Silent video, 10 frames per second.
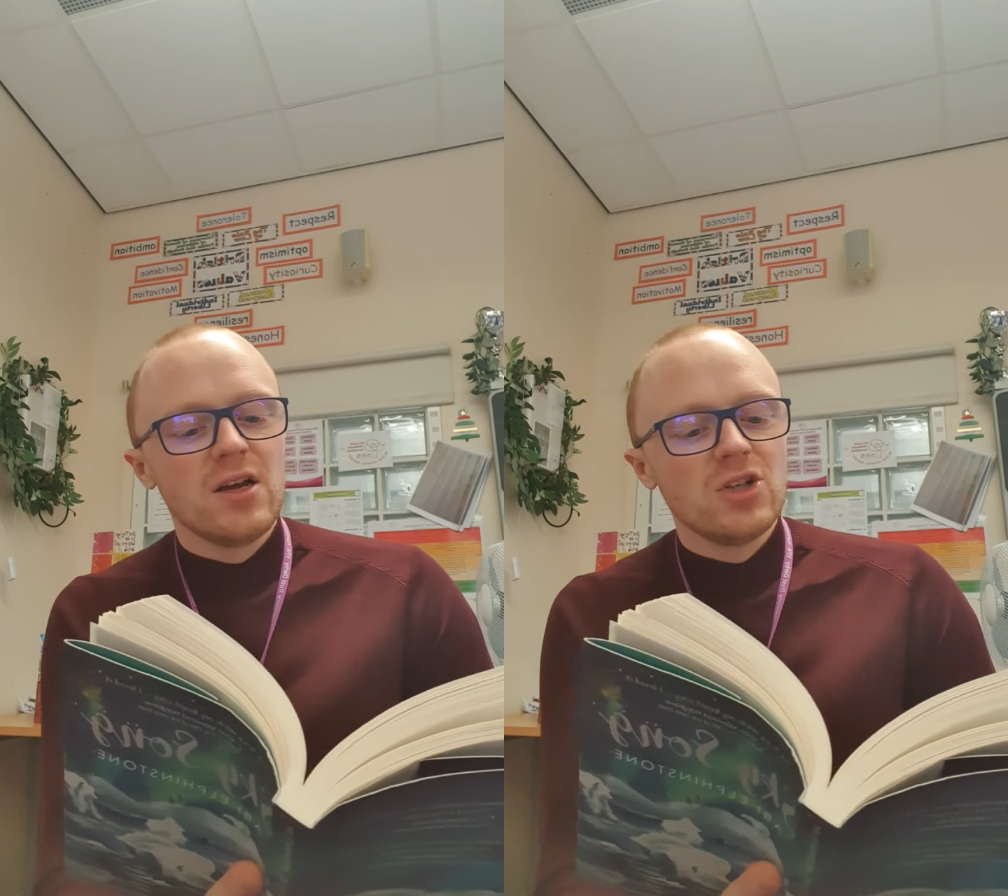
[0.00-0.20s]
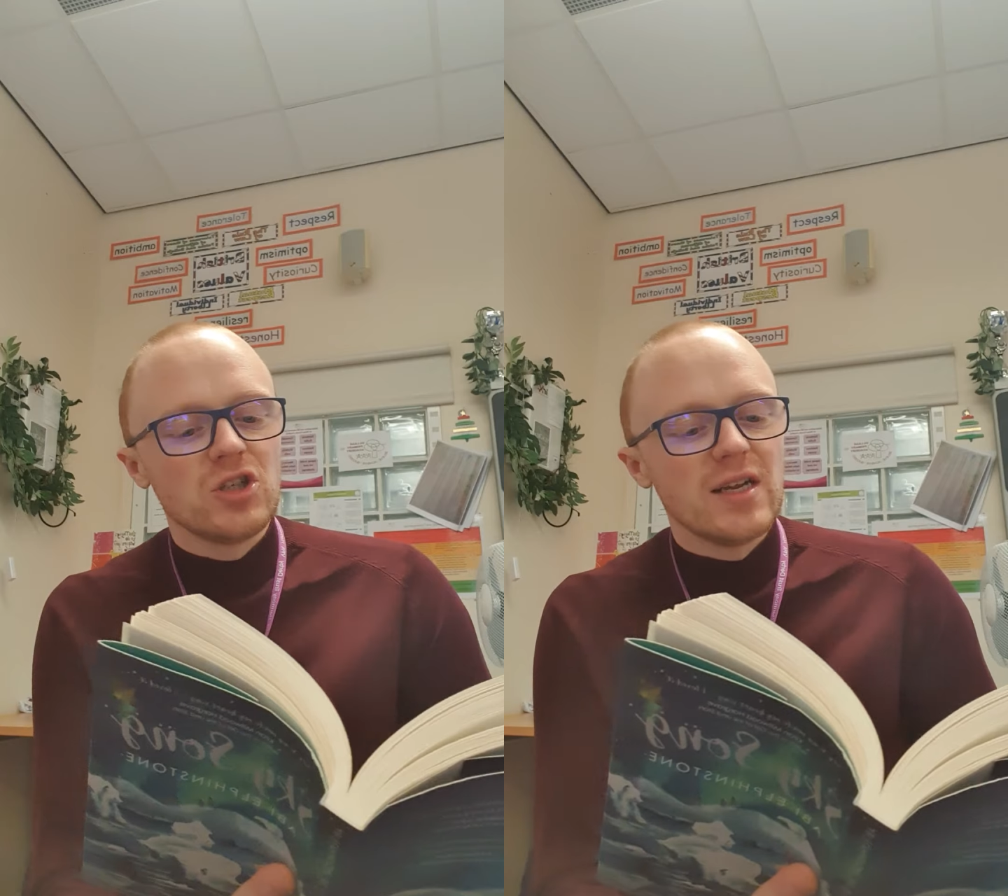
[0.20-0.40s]

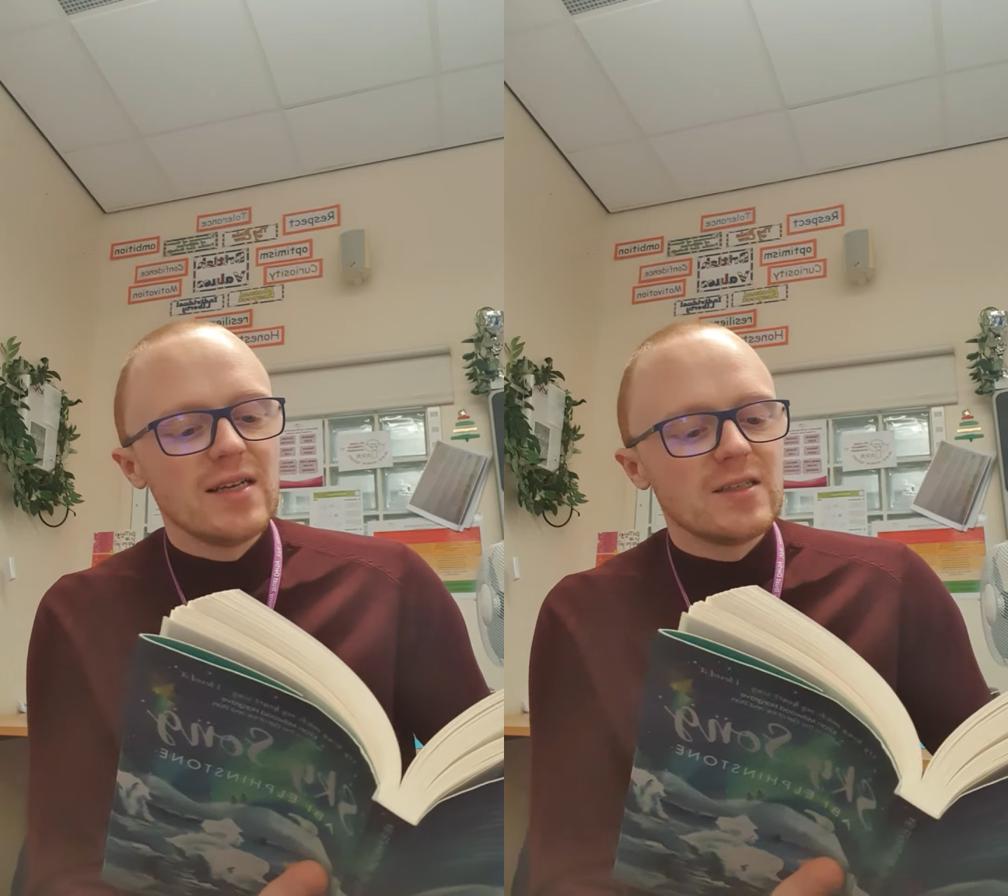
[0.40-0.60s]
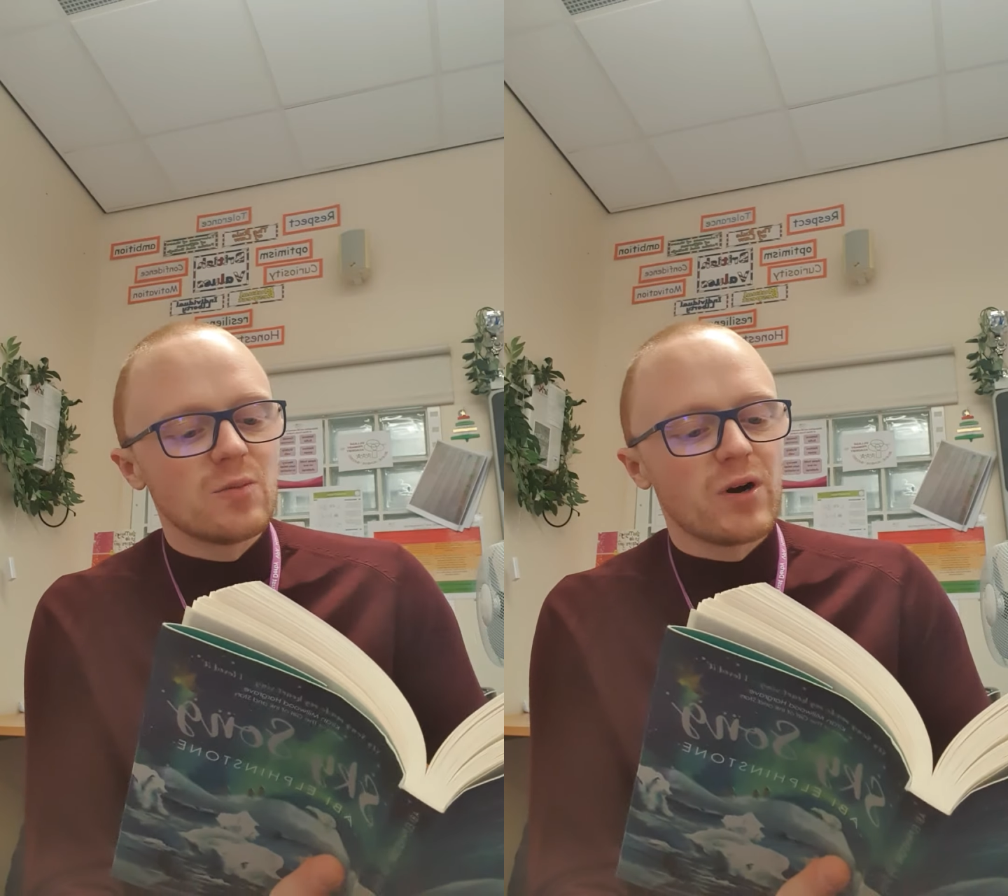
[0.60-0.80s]
she
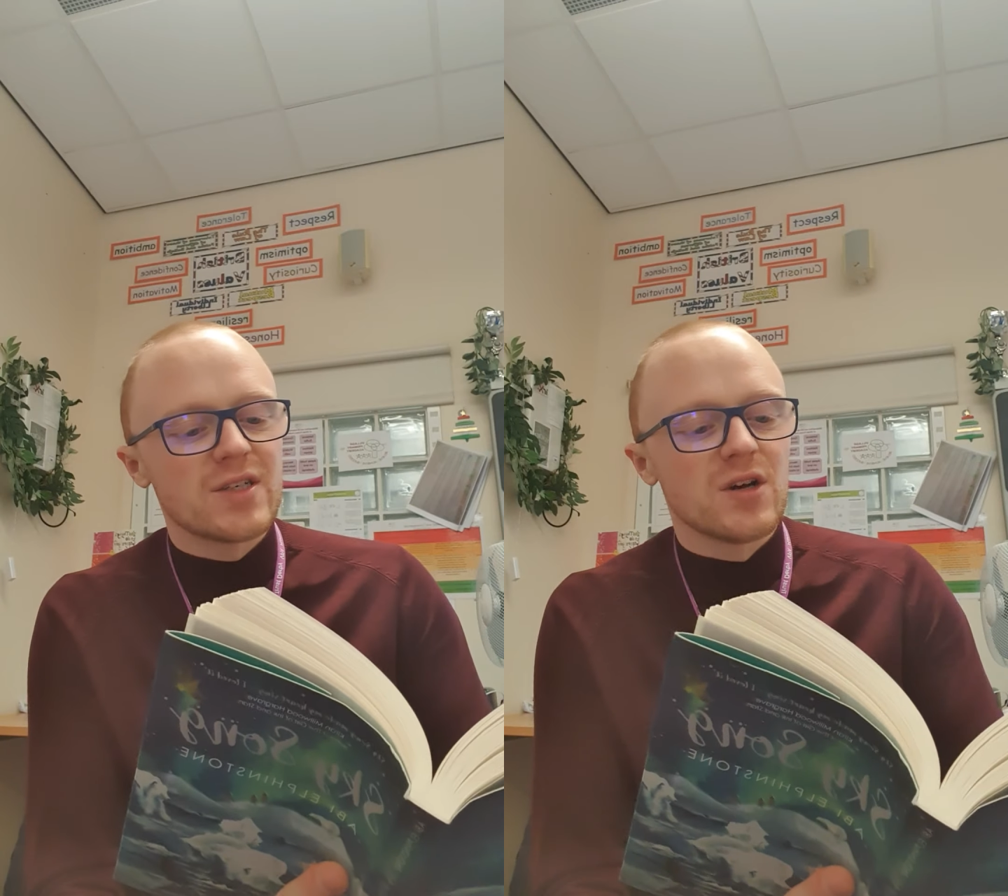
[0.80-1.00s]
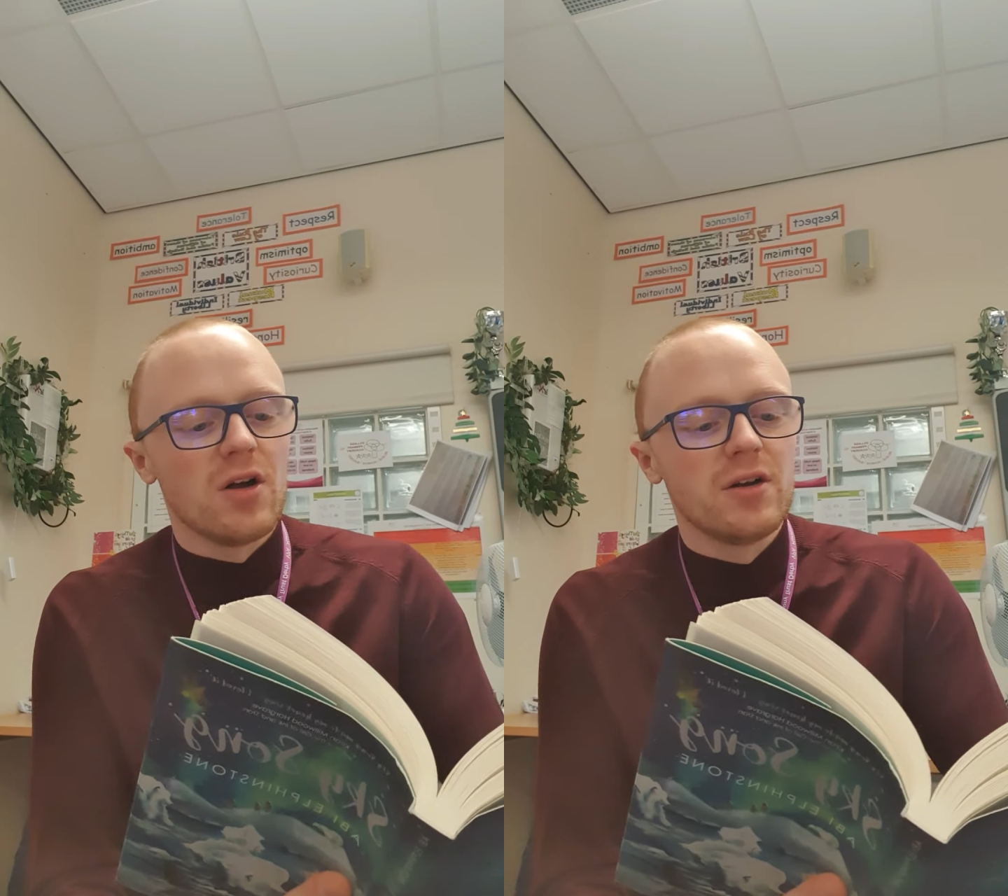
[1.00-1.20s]
needed to
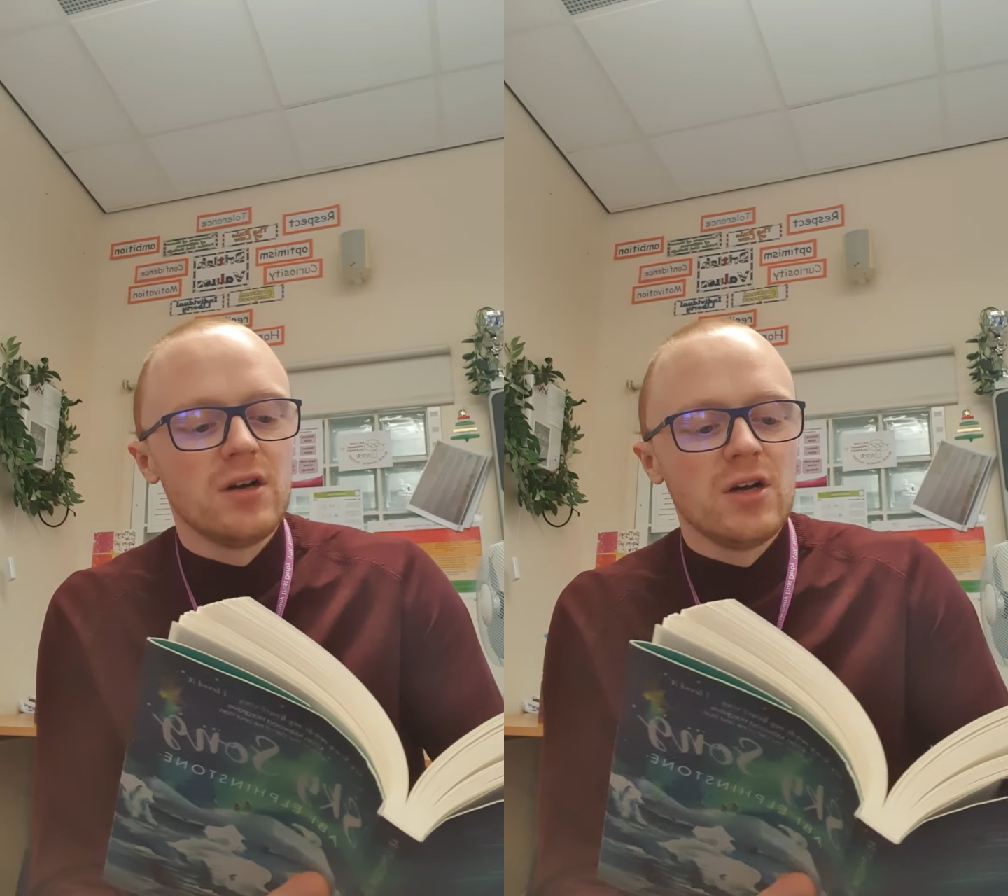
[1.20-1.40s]
press on.